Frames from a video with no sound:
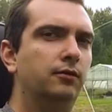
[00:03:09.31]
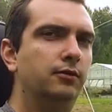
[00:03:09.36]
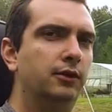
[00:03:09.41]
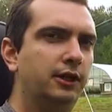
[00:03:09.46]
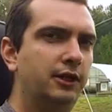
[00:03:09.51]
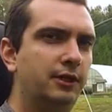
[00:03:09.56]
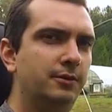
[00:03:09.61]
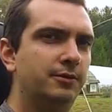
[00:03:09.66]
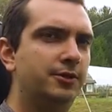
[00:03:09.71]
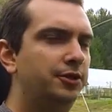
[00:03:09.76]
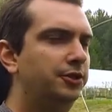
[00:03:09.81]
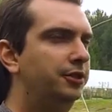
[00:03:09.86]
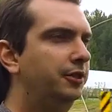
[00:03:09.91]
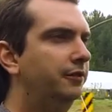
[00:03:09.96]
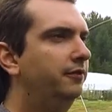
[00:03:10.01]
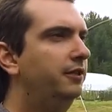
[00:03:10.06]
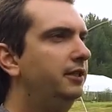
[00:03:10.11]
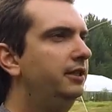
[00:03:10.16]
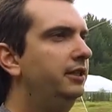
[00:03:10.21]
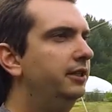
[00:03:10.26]
When it comes to
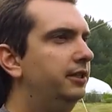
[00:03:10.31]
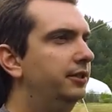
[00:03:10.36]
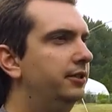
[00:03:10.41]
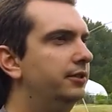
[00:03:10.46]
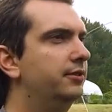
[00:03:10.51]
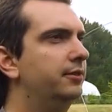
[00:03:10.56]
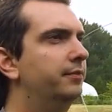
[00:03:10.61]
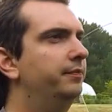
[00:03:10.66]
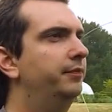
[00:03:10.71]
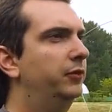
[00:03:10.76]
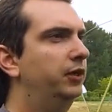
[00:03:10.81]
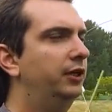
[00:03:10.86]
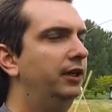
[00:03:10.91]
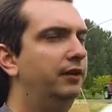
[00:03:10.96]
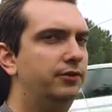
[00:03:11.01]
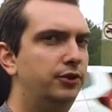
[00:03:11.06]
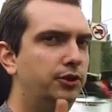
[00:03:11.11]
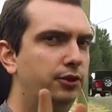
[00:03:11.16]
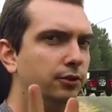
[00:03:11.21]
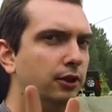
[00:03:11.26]
shifting gears, you
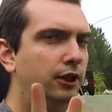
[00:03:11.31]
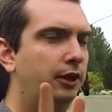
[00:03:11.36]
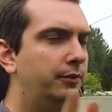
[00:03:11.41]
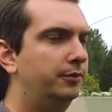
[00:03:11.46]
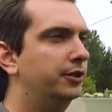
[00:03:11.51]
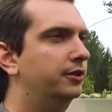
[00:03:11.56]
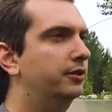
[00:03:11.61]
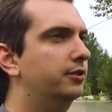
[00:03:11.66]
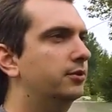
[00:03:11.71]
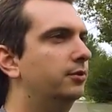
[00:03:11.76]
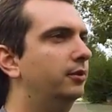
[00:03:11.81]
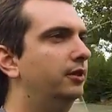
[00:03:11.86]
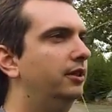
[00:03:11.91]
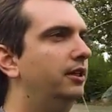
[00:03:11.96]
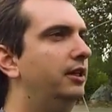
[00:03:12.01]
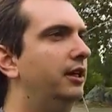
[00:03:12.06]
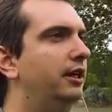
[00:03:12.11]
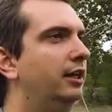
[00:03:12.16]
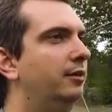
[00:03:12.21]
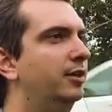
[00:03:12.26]
have two options
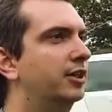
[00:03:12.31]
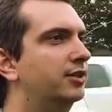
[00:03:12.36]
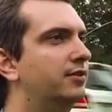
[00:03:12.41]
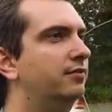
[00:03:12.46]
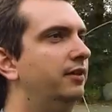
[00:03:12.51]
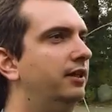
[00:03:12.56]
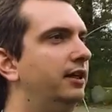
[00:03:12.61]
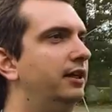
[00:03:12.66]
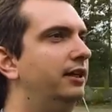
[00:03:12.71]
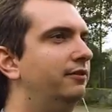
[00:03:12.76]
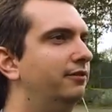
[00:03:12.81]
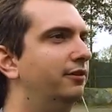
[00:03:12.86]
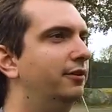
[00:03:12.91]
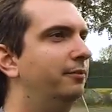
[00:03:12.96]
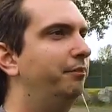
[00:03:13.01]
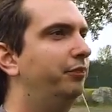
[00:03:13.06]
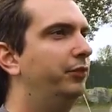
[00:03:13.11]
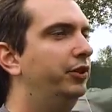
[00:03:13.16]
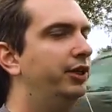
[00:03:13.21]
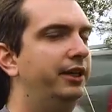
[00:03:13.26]
with the
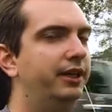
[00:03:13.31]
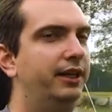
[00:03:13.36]
MX-5.